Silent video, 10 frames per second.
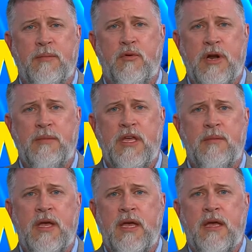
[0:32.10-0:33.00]

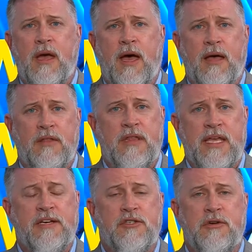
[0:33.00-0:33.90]
premium, uh, then
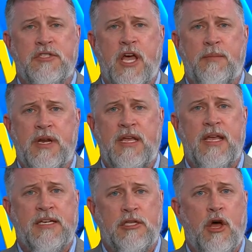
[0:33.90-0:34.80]
the insurance company,
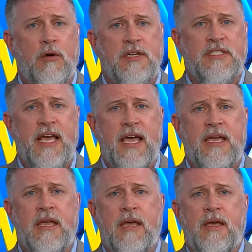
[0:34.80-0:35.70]
as long as
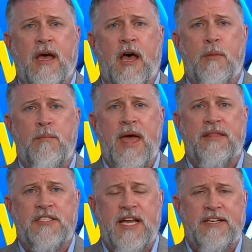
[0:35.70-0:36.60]
they uh, met
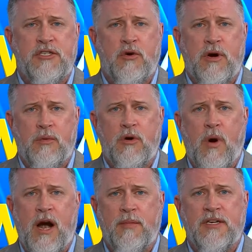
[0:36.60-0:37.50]
the statutory
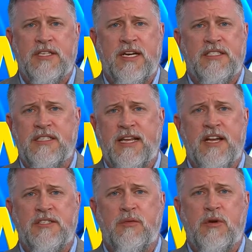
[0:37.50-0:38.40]
requirements, and it
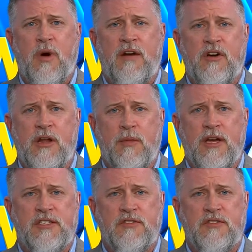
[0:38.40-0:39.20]
doesn't require very much.